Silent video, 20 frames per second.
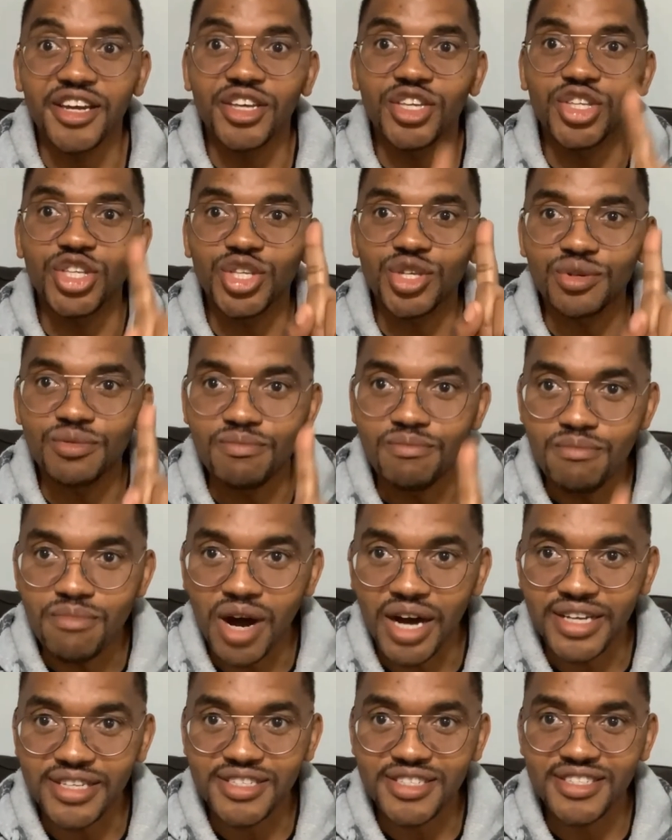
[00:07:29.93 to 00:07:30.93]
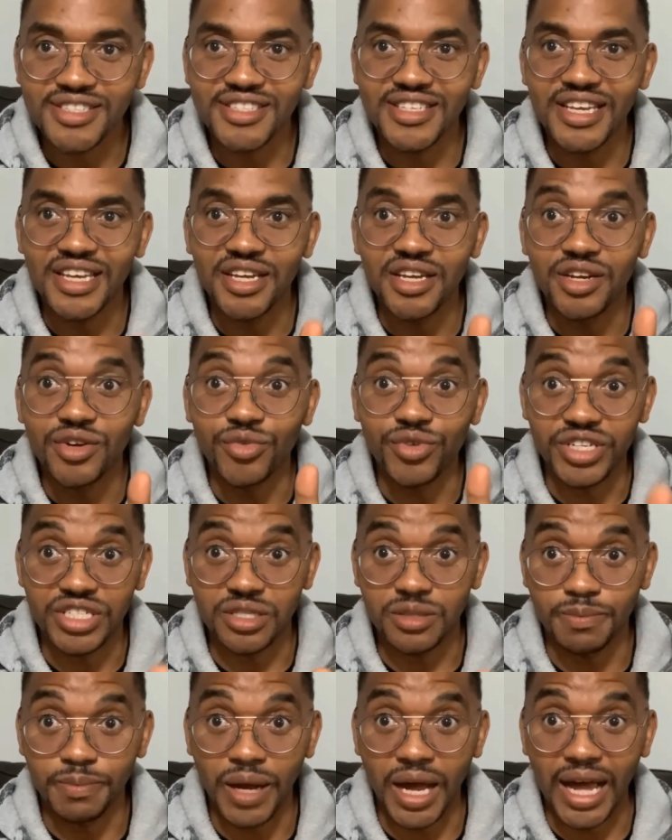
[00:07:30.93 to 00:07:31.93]
you must
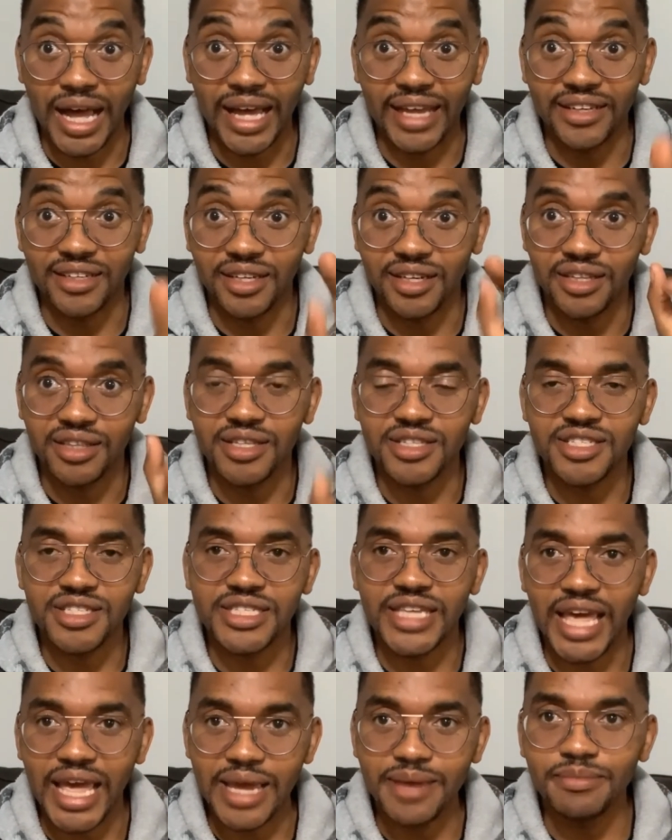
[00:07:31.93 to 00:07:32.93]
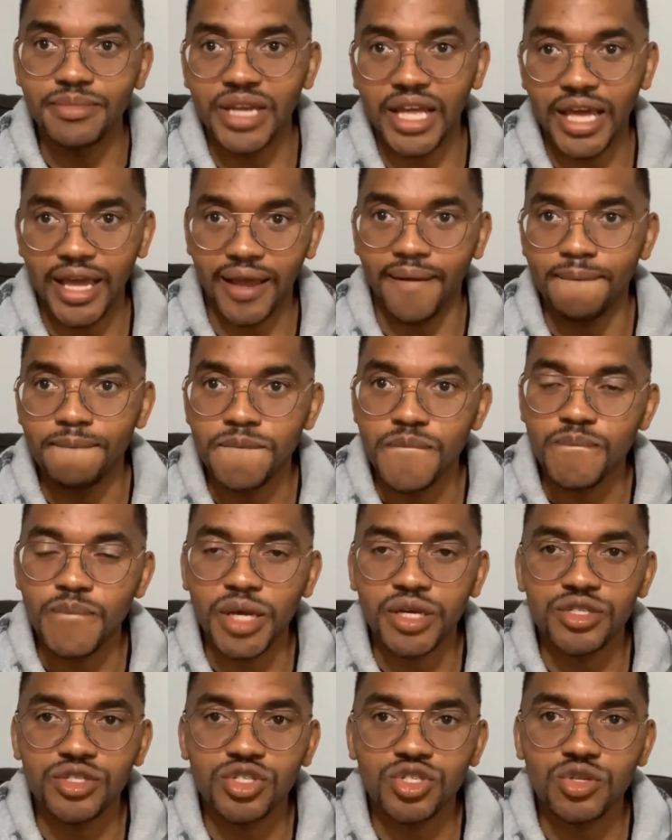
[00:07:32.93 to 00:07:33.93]
respond the same day
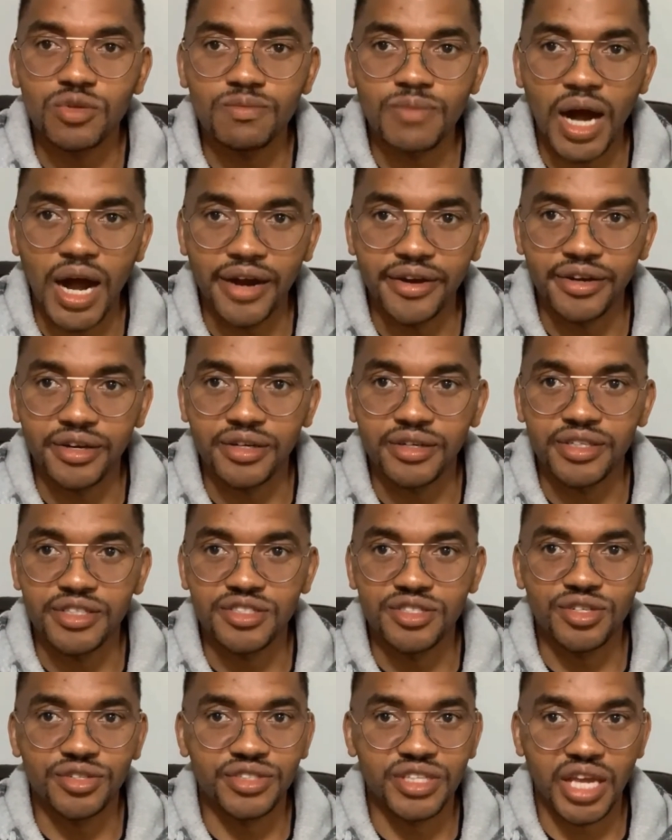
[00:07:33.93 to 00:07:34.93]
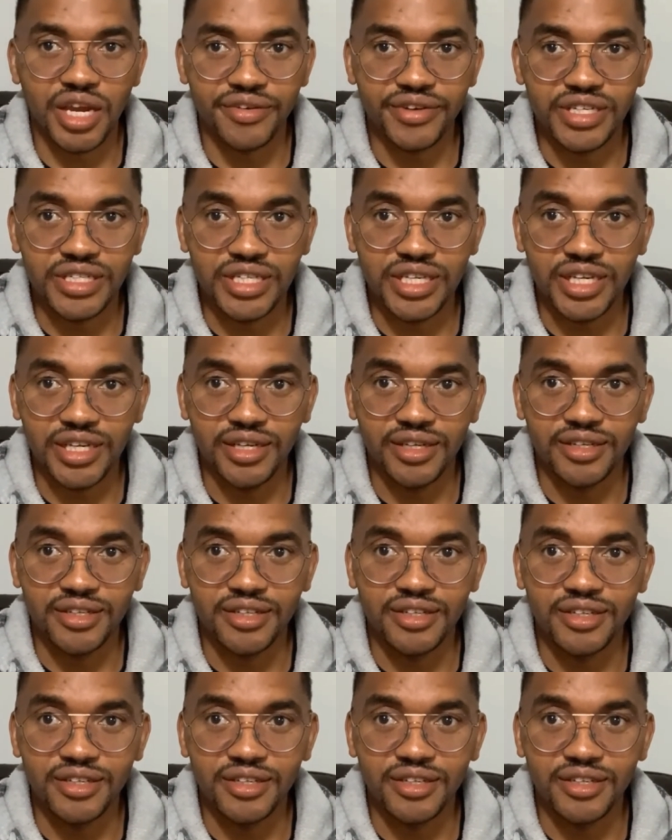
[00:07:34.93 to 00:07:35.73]
because tomorrow is not guaranteed.